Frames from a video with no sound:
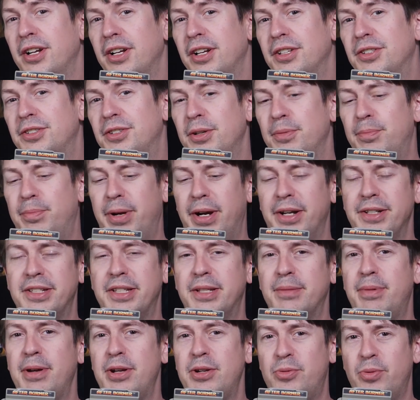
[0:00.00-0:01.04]
so your parents have
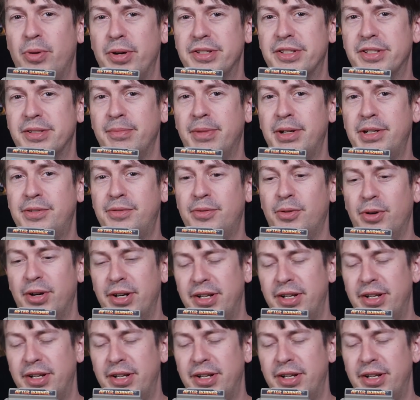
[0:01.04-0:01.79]
to pay twice as much for